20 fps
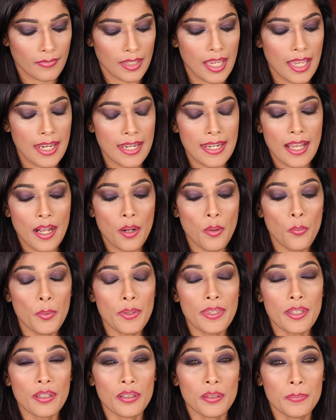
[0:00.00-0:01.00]
And now
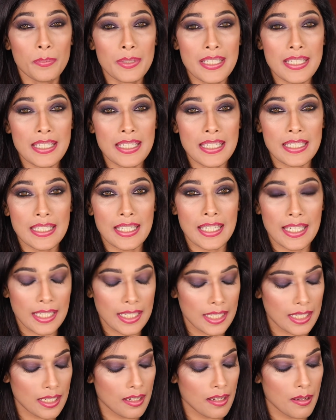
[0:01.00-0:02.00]
with Urban
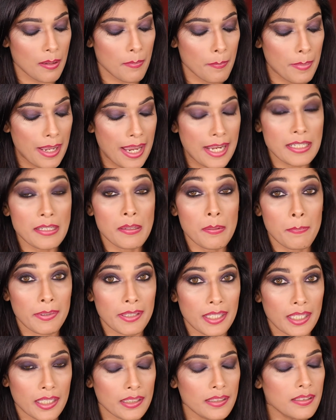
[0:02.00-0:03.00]
Decay Bad
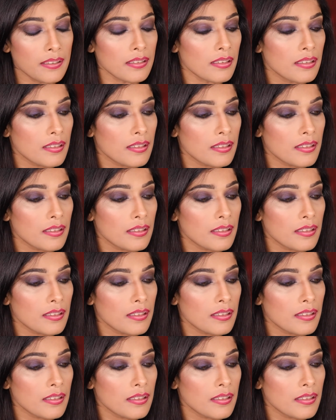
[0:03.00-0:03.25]
Blood.